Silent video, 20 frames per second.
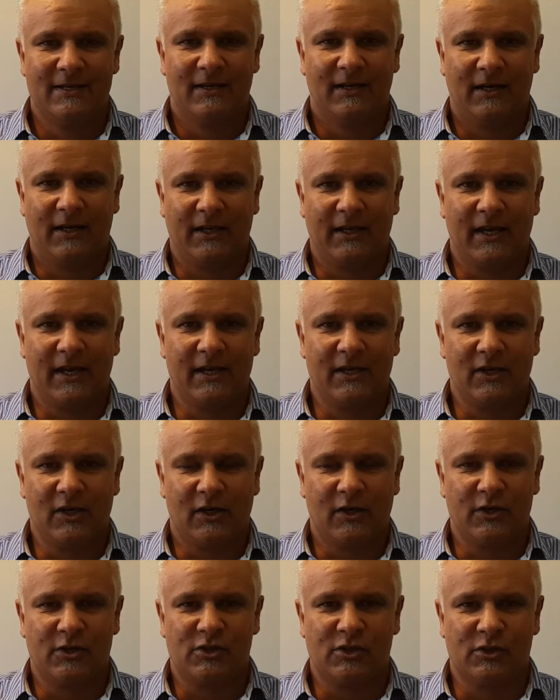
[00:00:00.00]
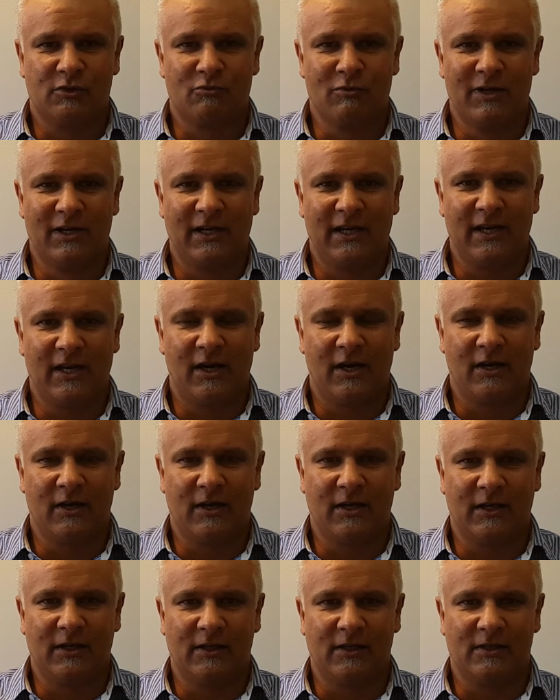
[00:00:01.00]
and again, it's just really
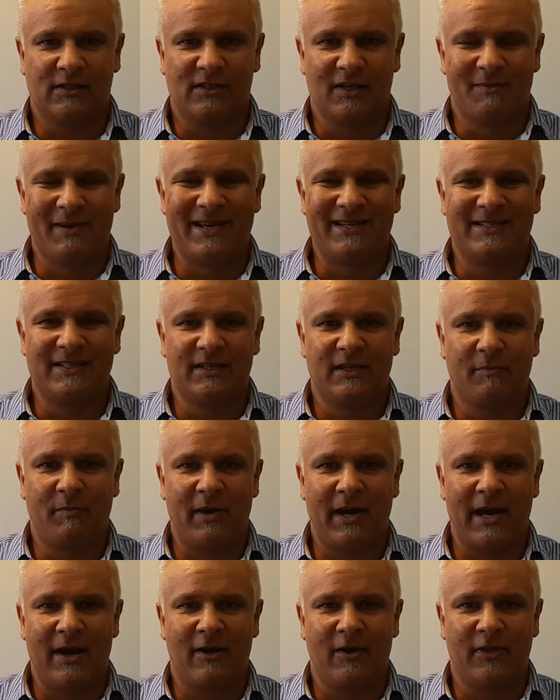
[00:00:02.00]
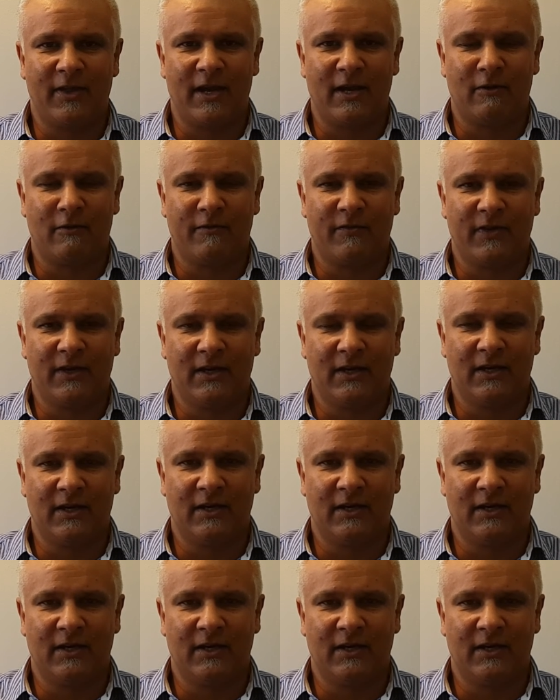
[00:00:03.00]
cemented the power there of